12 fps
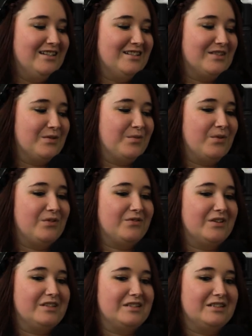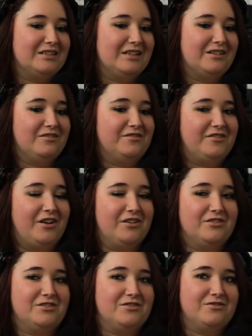so both of us had like
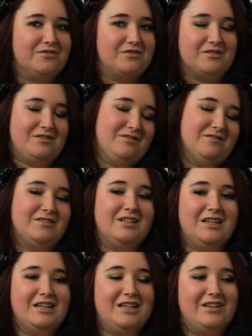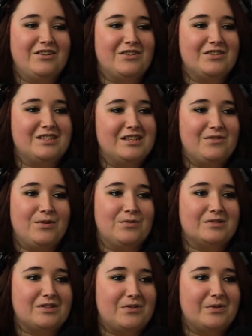followed you, just to see what
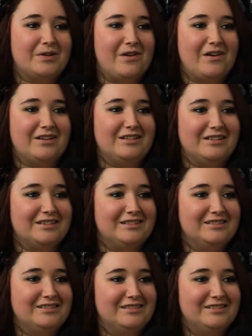was going on, and